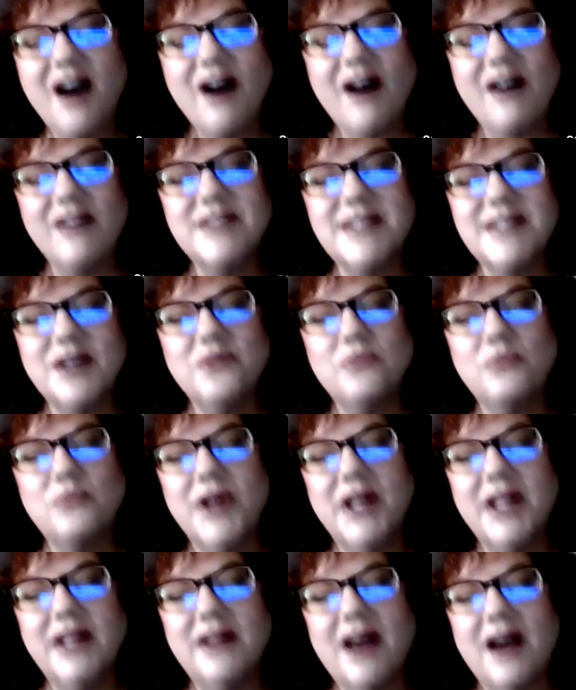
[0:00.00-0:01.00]
Also,
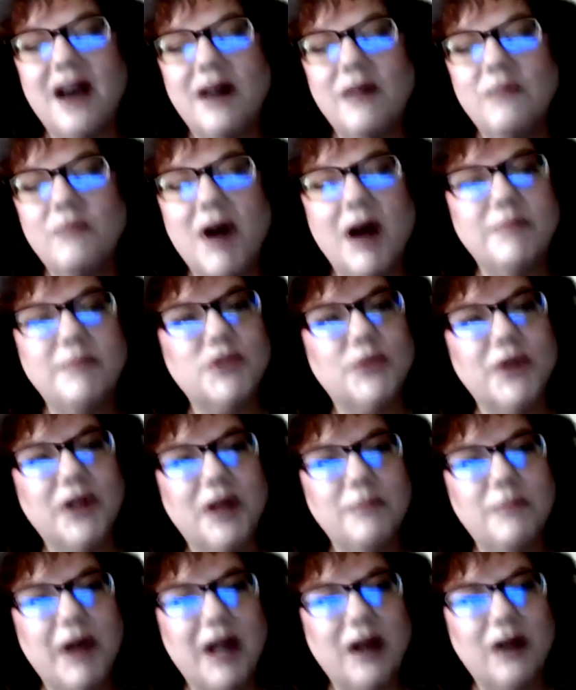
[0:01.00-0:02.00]
when I'm doing
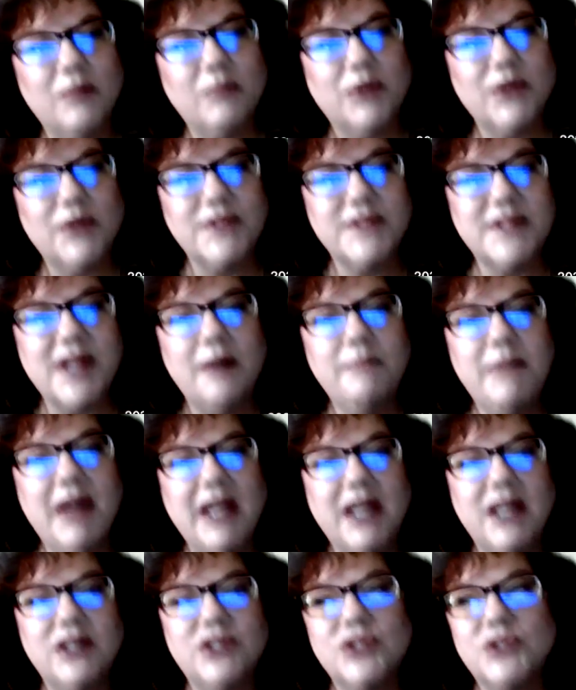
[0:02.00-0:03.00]
comparables, I'm
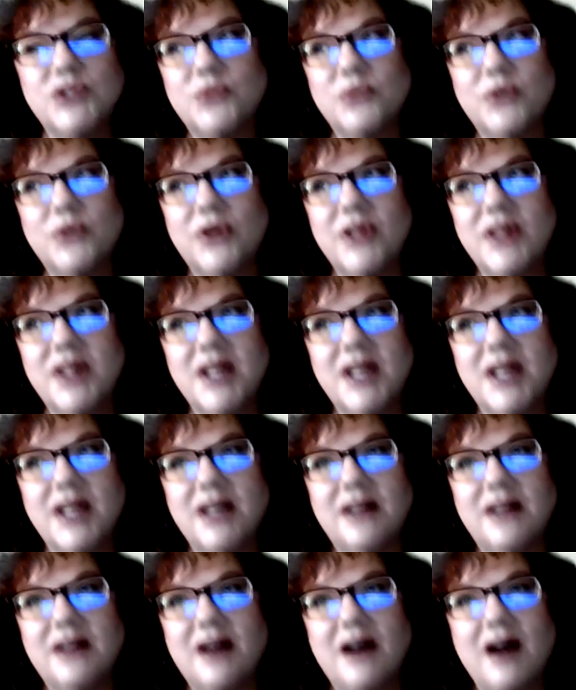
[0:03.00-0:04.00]
making sure
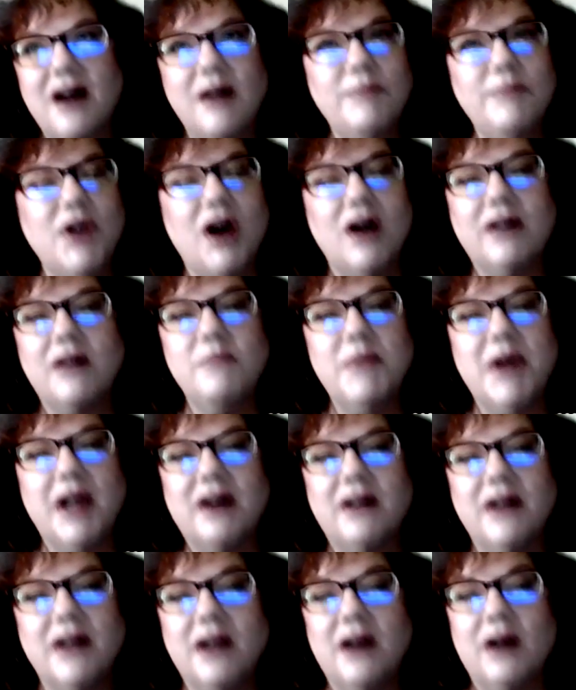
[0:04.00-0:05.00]
that I'm not
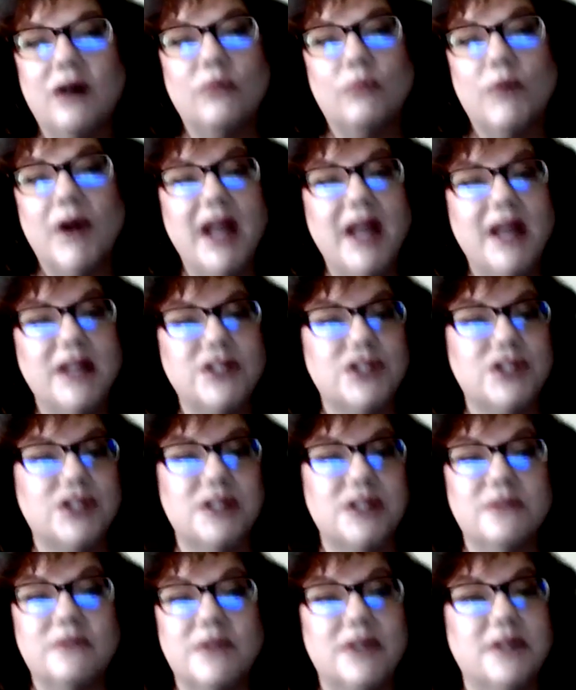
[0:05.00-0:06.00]
comparing a ranch
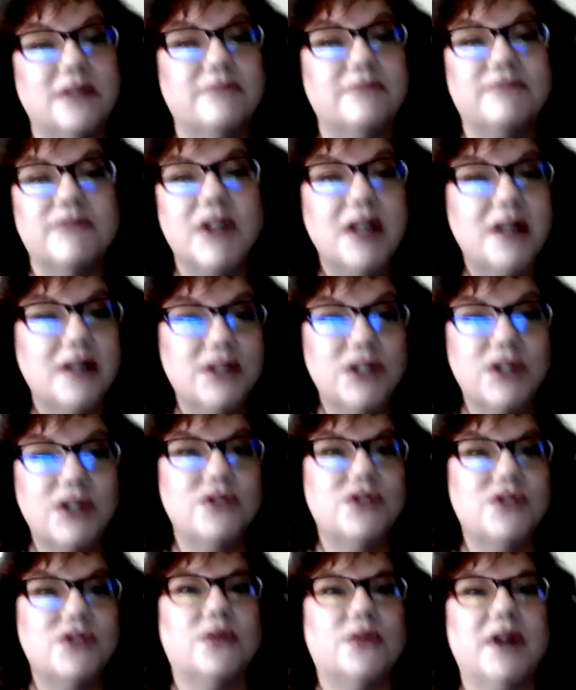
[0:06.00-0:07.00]
to a
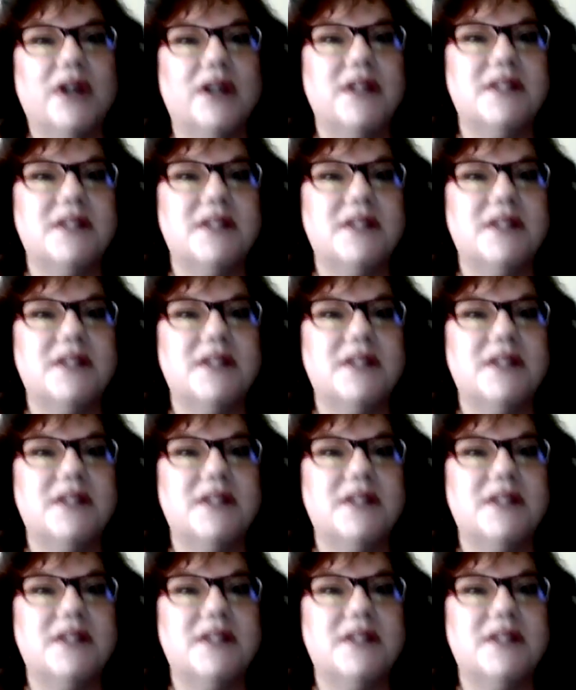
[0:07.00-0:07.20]
2-story